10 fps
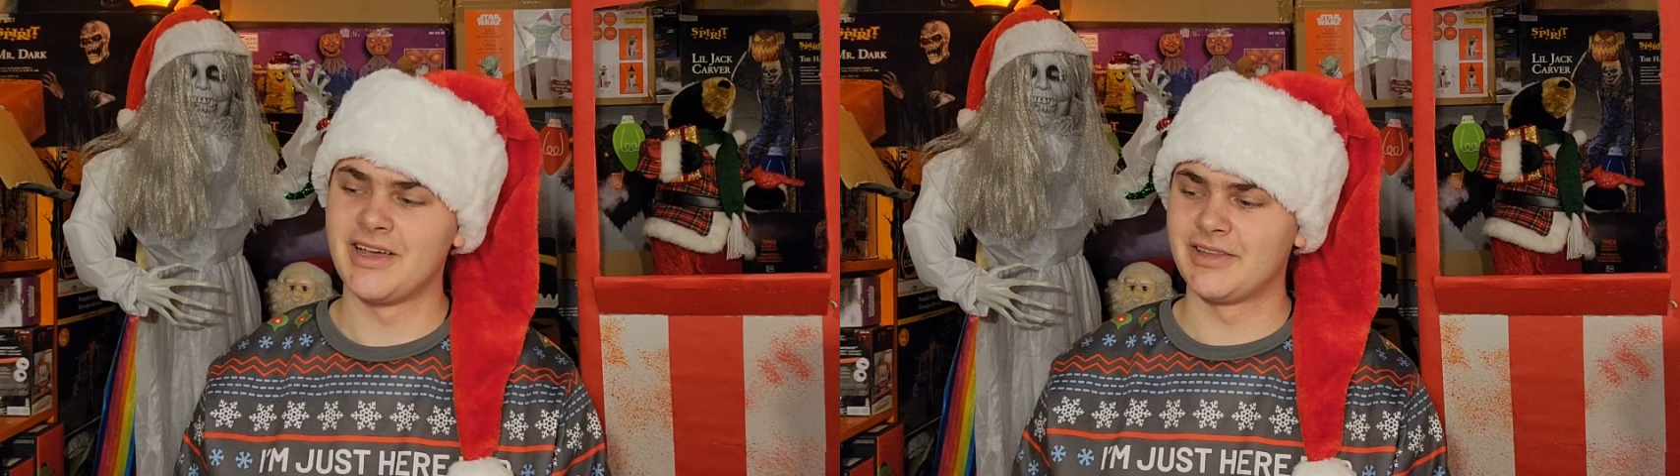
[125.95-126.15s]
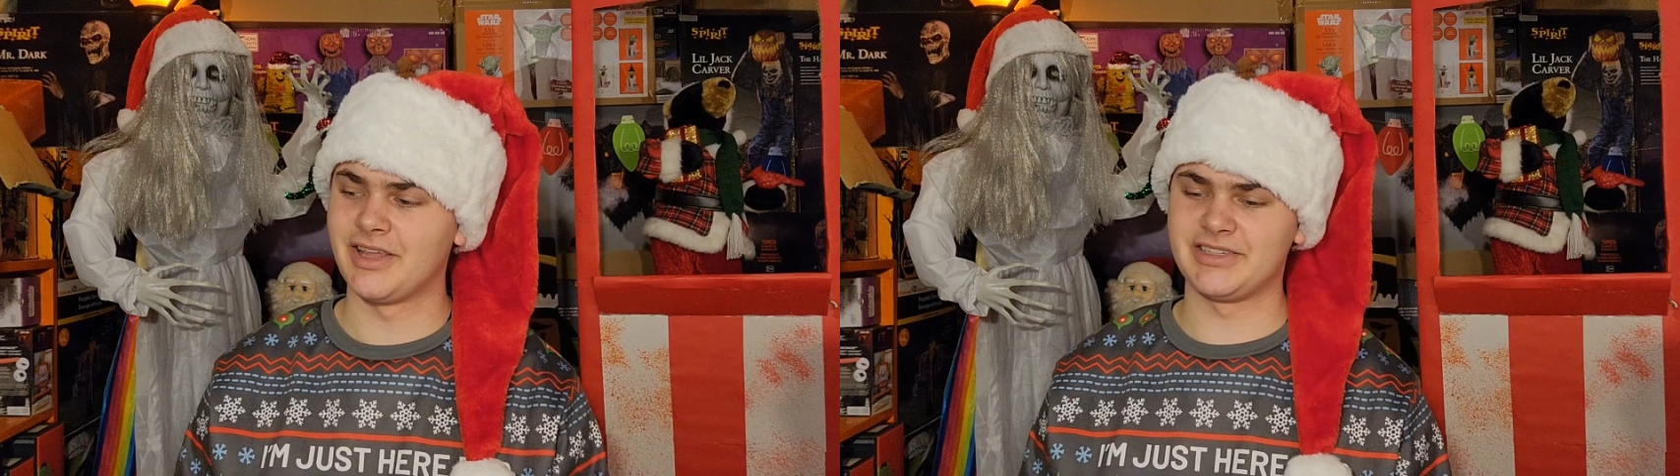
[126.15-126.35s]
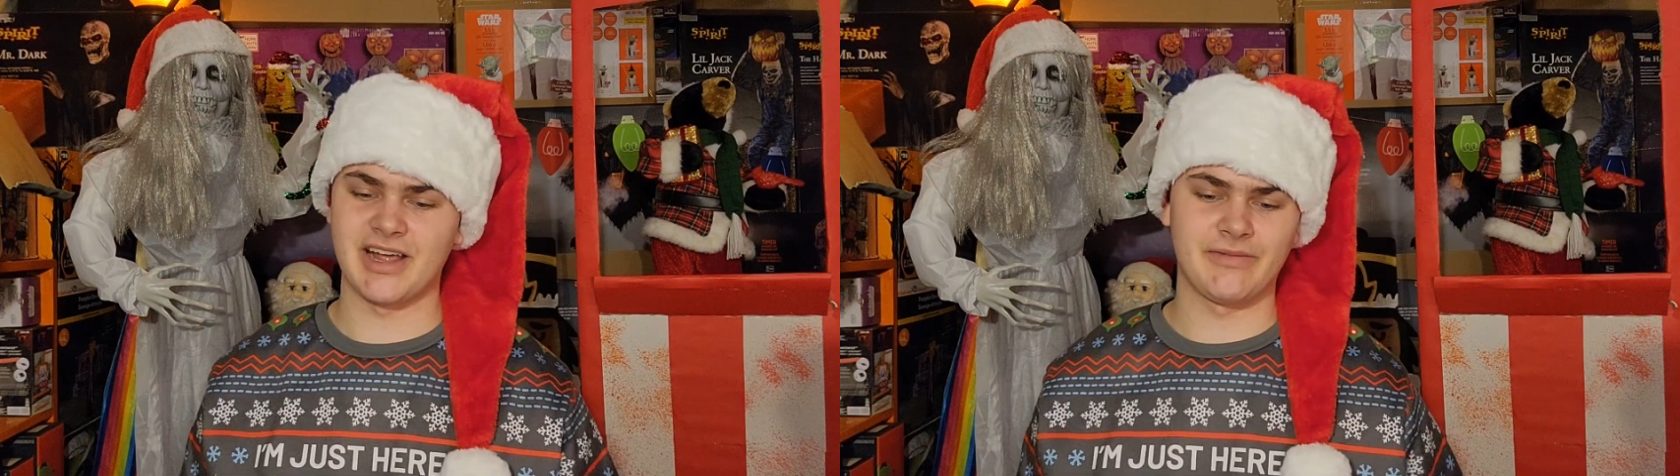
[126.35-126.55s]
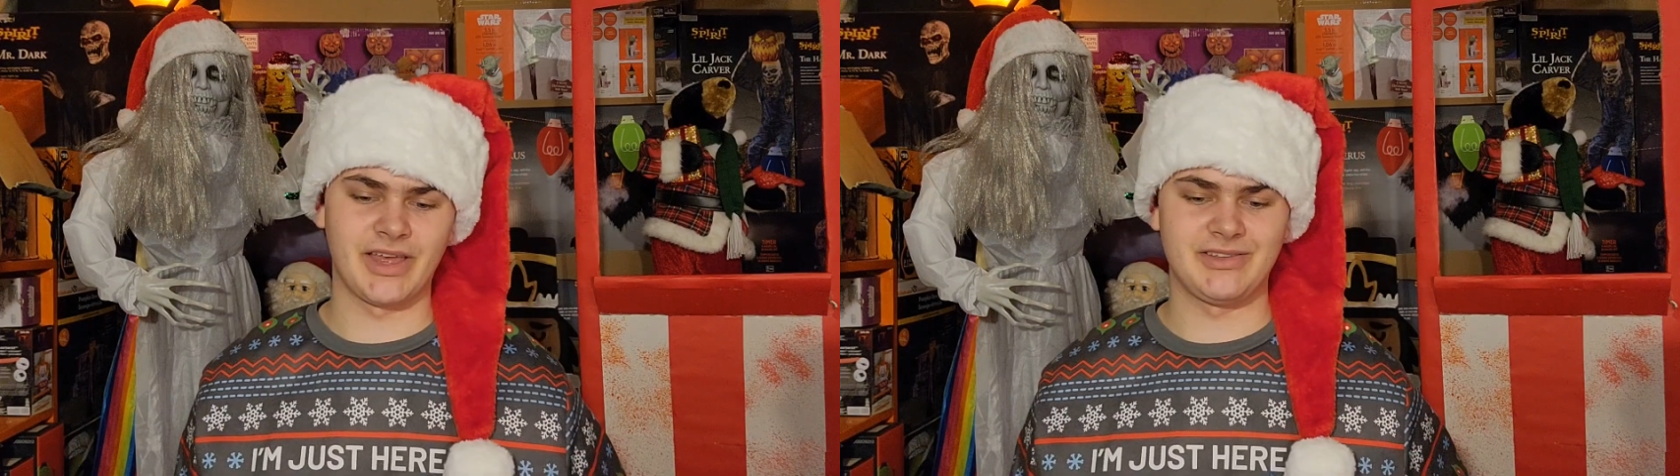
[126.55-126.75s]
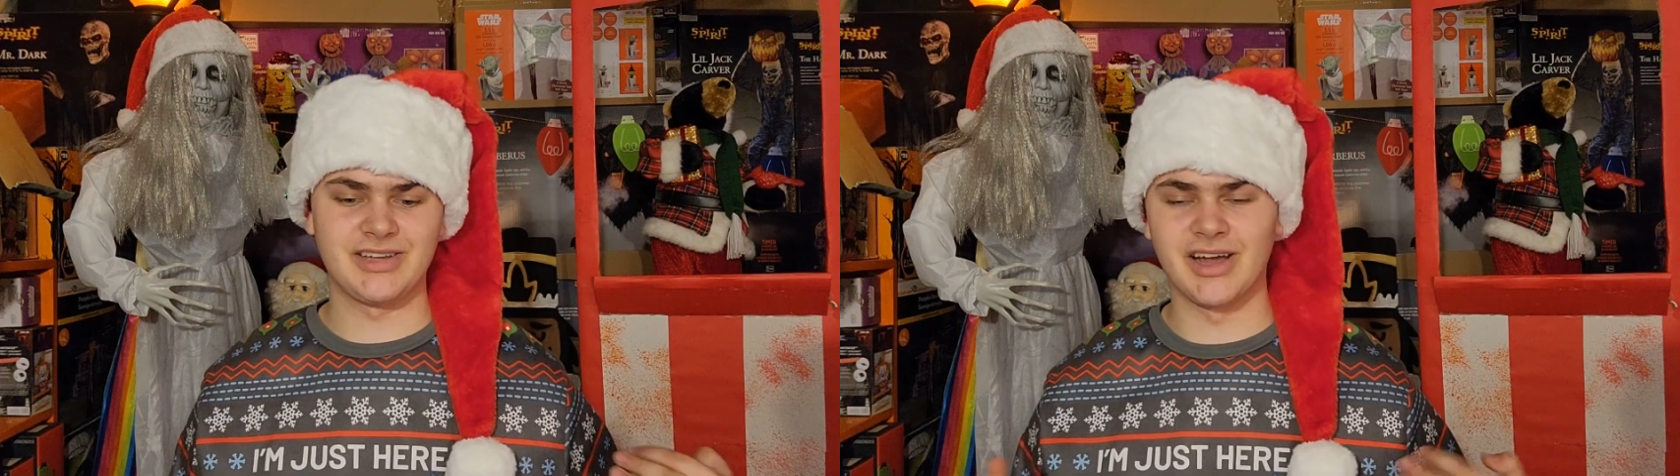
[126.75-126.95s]
They each have
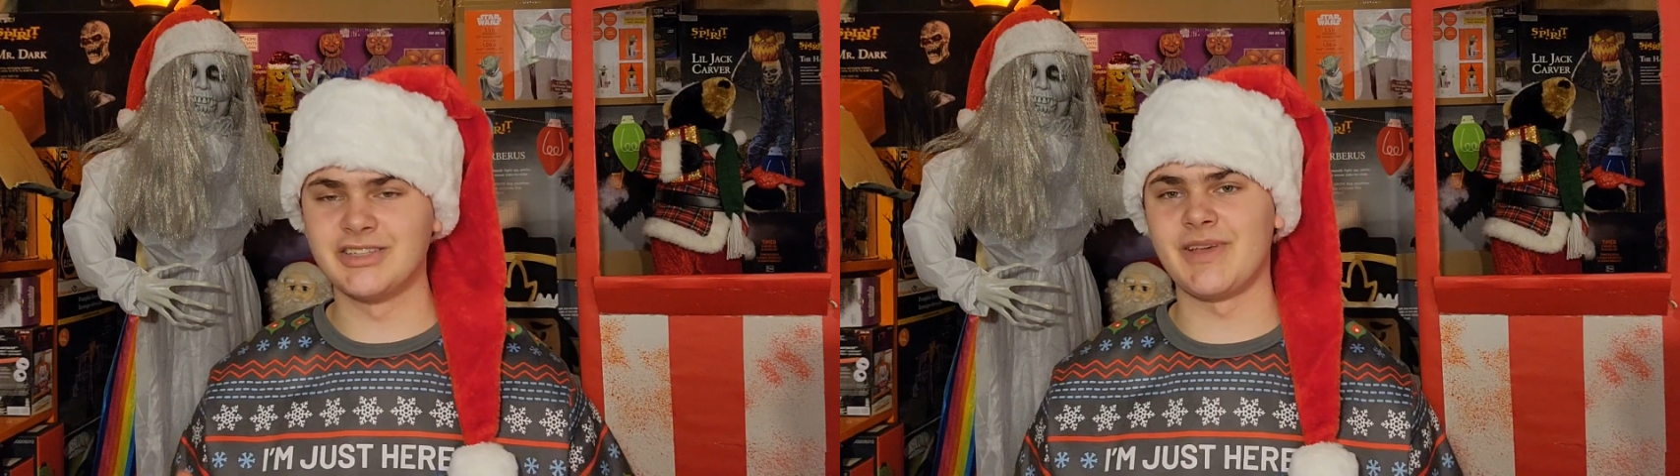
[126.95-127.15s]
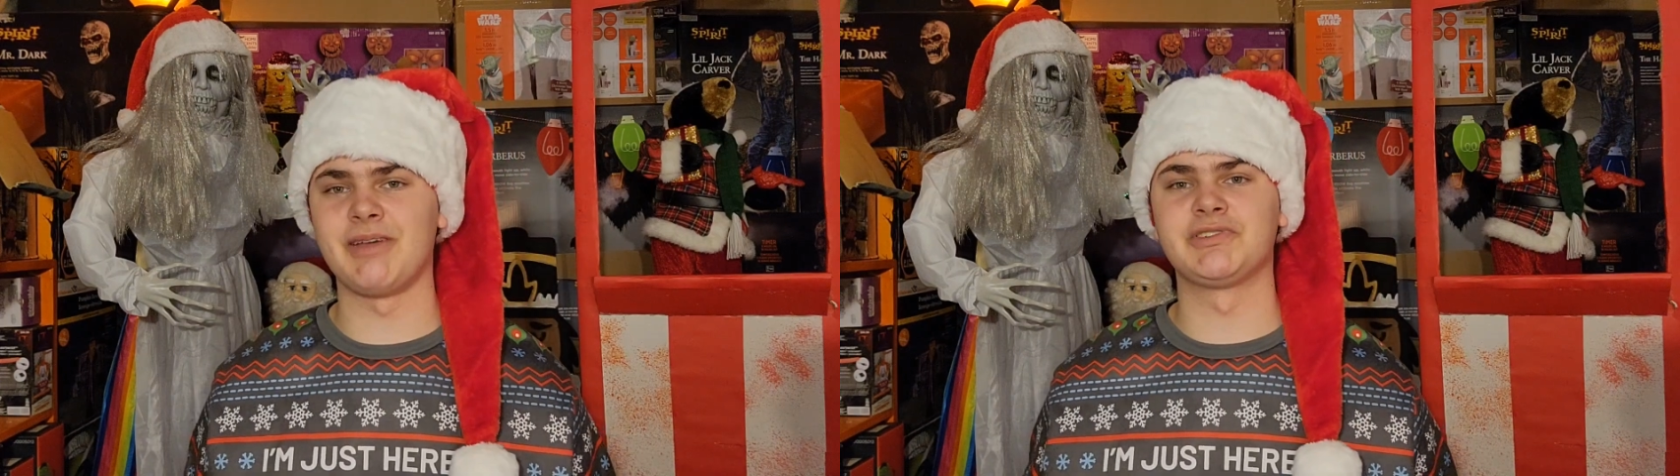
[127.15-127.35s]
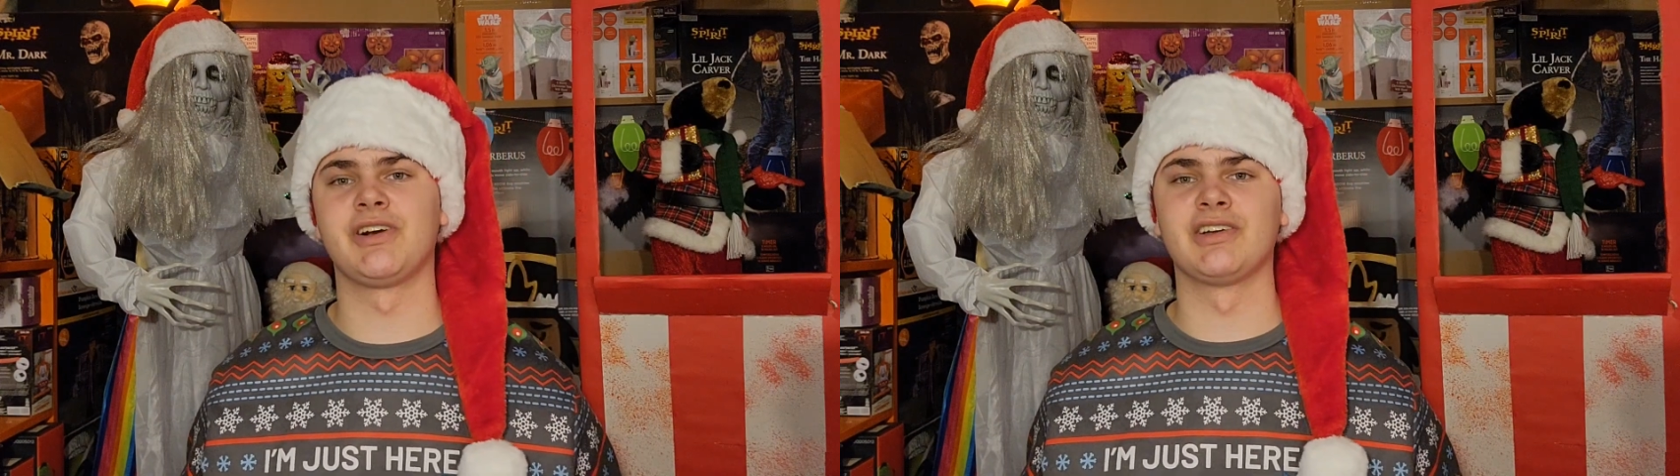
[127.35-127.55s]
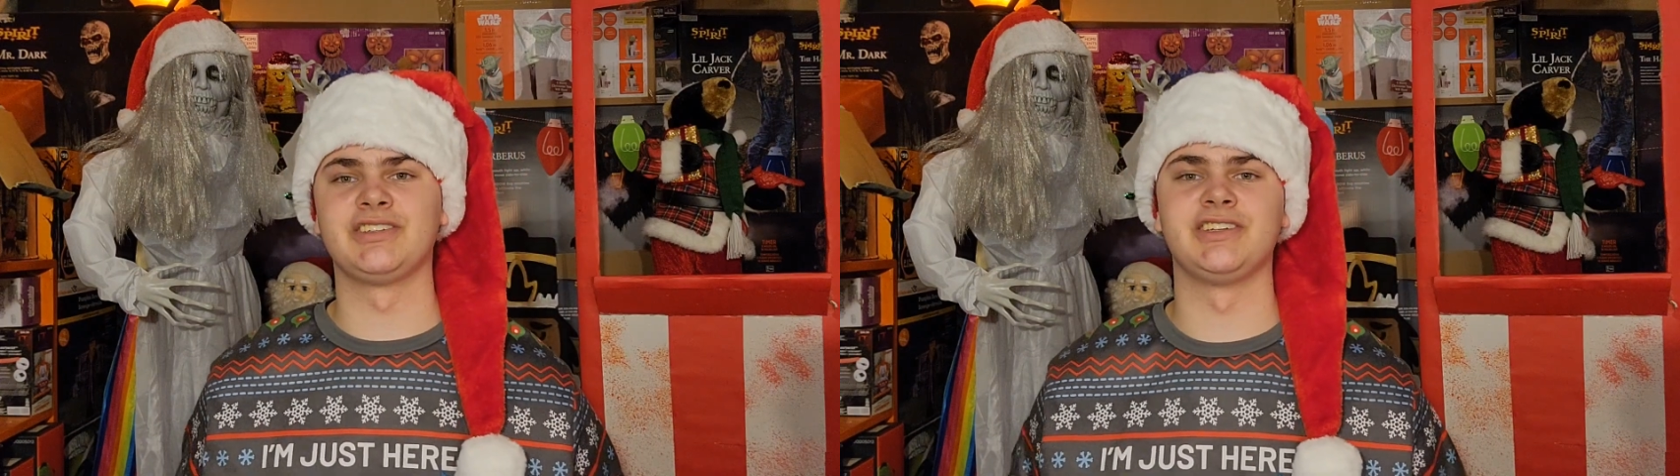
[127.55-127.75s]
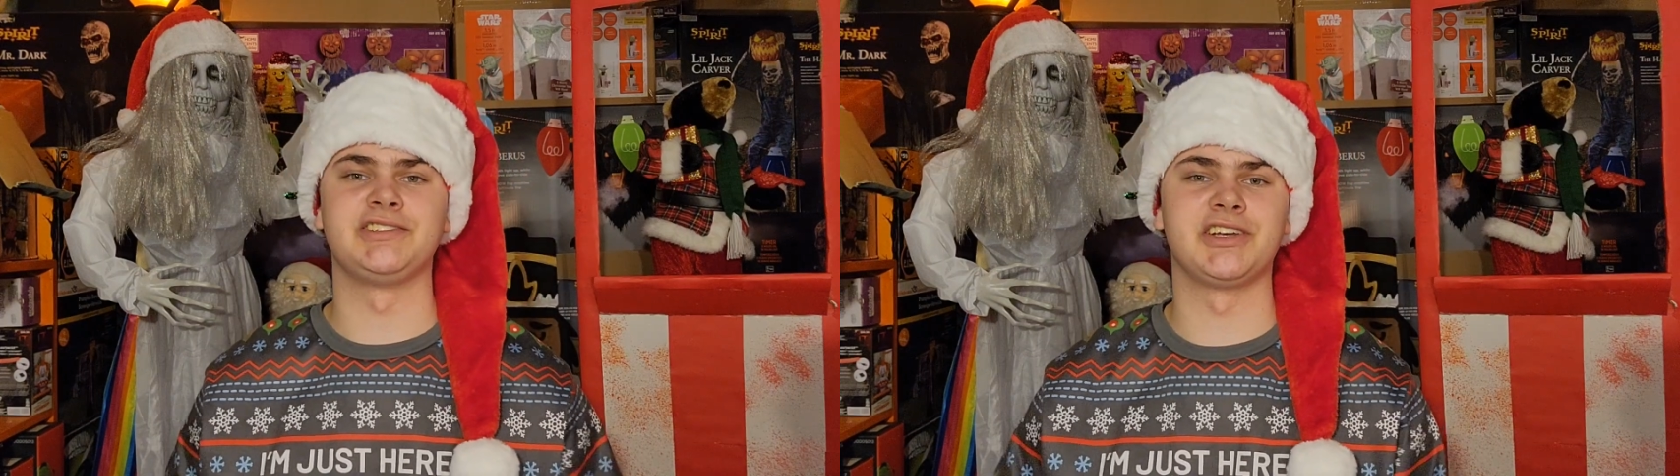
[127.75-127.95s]
like tons of animatronics
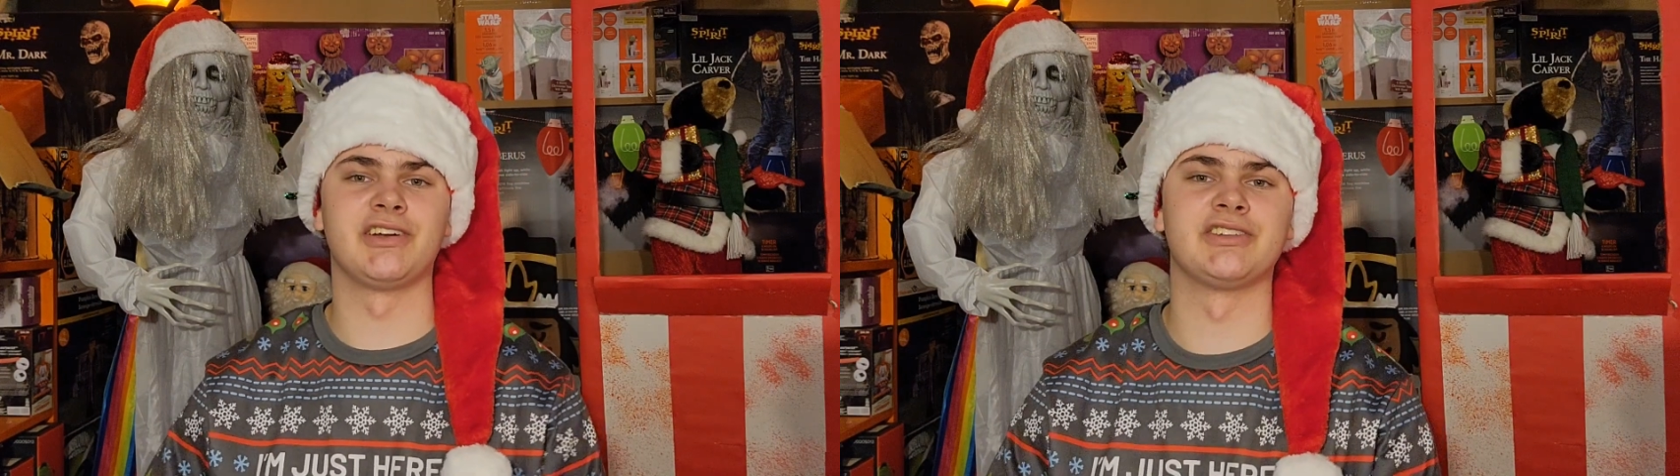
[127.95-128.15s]
each year.